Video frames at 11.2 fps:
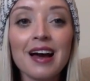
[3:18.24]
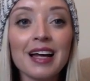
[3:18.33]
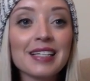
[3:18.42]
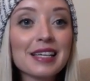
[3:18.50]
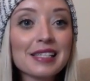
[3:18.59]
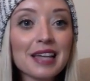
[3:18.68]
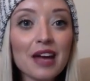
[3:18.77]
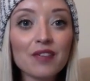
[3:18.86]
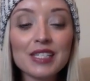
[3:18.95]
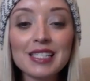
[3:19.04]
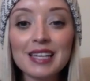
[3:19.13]
It doesn't
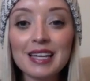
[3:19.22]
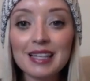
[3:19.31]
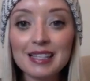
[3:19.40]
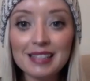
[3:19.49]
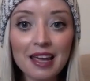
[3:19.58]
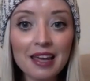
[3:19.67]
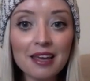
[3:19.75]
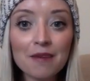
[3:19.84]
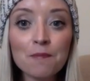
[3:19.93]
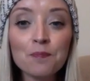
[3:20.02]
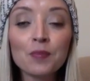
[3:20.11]
have to stay the
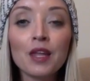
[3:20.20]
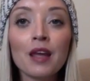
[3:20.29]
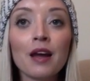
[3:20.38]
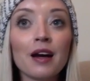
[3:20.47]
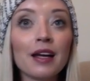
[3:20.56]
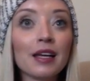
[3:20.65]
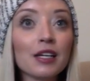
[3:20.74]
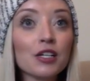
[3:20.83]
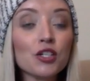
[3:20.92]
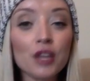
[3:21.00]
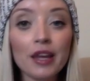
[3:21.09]
same. It
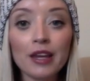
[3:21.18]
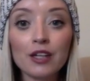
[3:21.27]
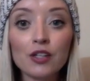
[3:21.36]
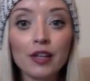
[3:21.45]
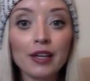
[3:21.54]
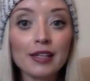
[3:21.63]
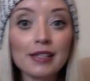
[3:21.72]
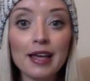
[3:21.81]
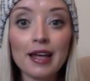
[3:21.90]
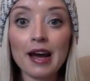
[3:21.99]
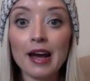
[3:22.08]
can change. Like I
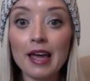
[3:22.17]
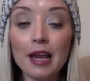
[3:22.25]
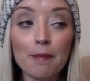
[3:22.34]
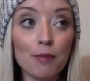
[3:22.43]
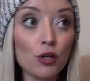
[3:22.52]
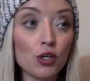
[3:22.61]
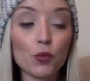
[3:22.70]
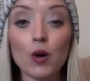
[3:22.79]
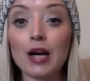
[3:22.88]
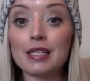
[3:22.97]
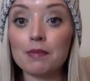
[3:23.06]
said, I had a push
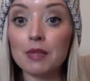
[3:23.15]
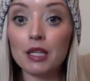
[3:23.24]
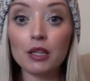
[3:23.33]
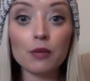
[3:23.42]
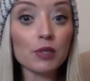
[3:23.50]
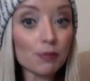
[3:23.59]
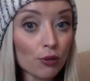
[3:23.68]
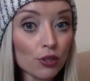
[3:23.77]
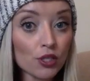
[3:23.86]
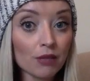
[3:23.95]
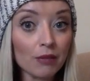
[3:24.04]
why, something that was
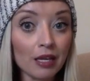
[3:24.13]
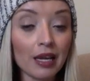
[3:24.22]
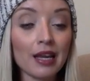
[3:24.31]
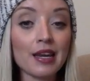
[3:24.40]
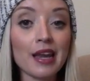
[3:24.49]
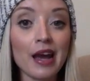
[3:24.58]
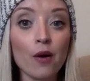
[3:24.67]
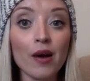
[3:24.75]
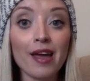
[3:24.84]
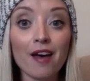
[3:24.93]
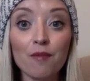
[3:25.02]
pushing me, and now
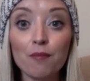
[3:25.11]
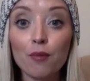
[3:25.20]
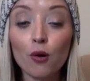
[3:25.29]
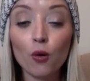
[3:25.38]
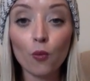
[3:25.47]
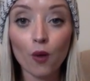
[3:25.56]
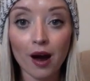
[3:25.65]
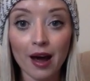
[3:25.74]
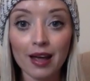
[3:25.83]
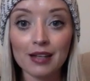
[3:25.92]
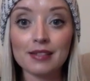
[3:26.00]
I have pull
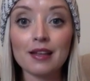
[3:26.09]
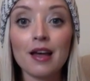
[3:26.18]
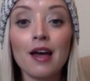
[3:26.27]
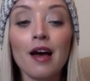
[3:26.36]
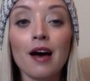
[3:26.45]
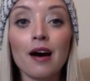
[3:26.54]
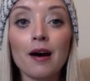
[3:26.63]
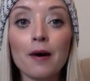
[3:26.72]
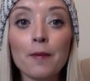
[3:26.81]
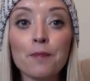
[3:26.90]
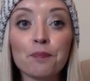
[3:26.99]
wise.
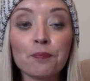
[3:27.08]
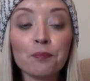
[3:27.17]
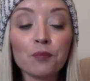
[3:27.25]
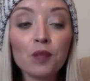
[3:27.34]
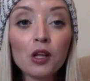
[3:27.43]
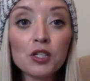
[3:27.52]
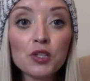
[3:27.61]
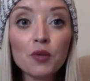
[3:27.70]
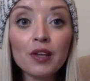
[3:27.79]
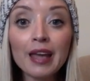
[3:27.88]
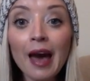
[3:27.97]
So
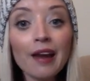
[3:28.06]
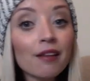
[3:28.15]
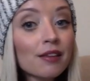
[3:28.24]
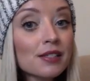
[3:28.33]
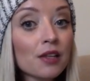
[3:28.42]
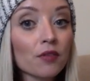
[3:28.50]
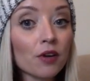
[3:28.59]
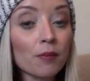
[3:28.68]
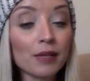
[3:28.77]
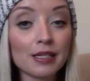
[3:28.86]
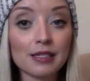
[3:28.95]
the catalyst of
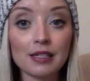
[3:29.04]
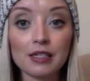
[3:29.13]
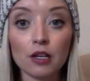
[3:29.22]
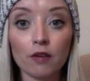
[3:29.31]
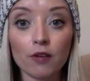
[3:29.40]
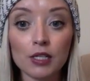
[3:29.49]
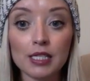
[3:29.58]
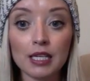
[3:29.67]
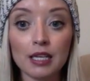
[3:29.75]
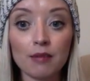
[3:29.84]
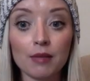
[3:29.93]
our business and of our
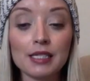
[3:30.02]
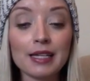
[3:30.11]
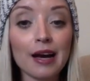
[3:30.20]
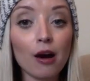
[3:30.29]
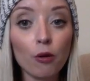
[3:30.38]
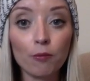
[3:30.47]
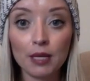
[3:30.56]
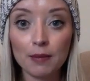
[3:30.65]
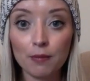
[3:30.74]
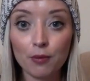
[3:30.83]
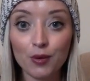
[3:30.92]
team is to help
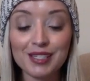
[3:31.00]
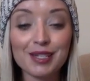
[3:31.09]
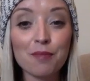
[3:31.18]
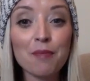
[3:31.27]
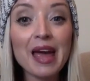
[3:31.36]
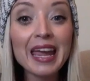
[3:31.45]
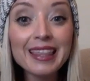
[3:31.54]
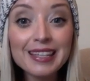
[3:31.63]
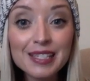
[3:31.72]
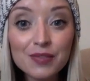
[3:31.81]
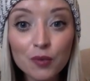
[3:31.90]
people, is to pay
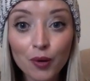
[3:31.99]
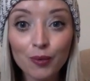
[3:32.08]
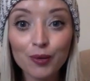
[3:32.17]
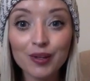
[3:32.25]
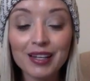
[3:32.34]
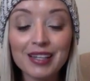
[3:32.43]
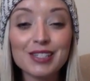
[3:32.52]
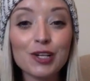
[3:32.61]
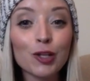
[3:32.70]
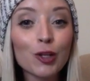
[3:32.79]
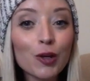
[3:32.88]
this forward, is
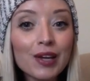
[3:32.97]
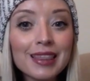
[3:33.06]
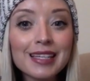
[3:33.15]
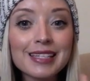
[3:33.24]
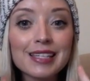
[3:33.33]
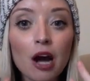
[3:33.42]
to look at this